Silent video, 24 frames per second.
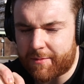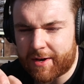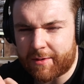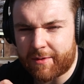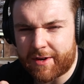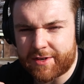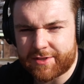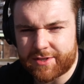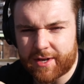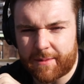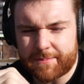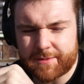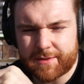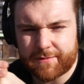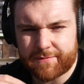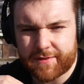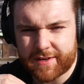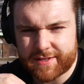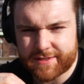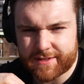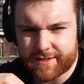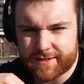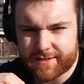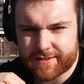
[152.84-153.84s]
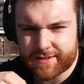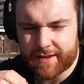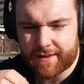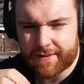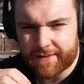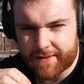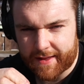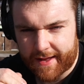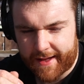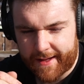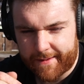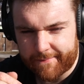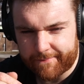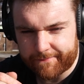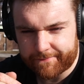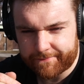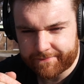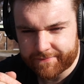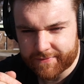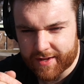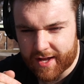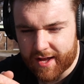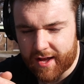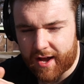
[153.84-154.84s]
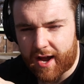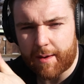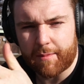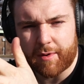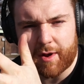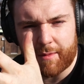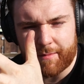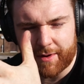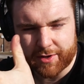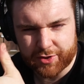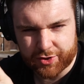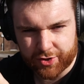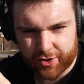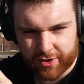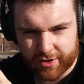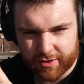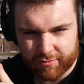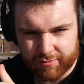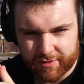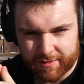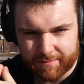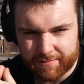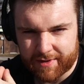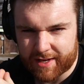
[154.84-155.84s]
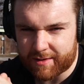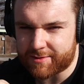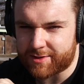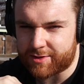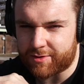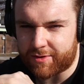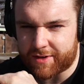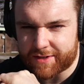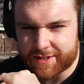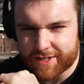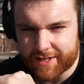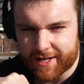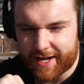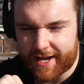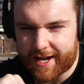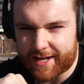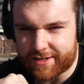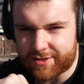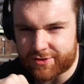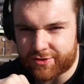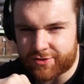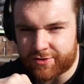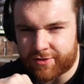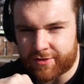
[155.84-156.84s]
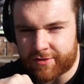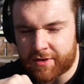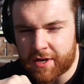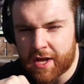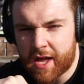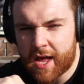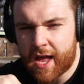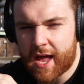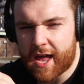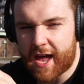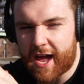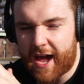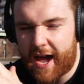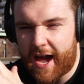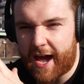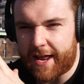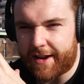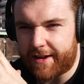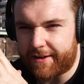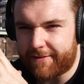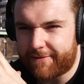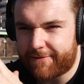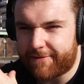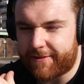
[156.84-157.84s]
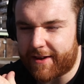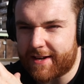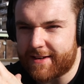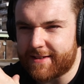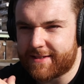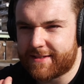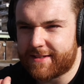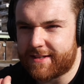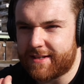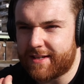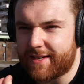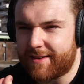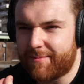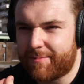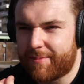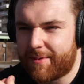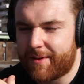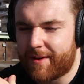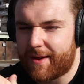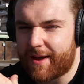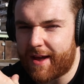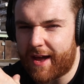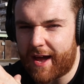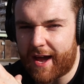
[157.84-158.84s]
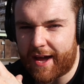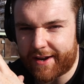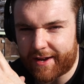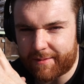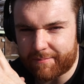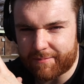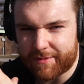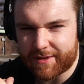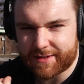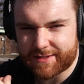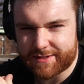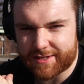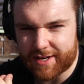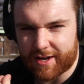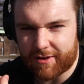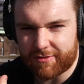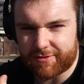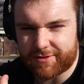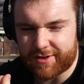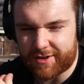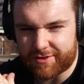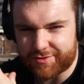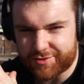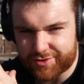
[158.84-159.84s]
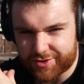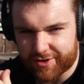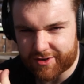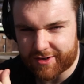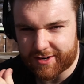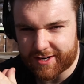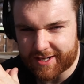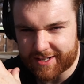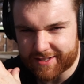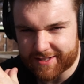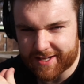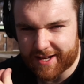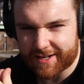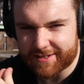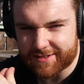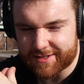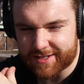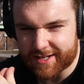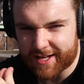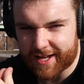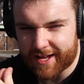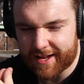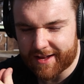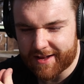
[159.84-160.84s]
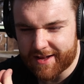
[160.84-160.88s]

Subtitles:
when I went up to visit them, I brought my journal with me. It was the only thing I hadn't done. And I fell asleep and I missed out on journaling that day.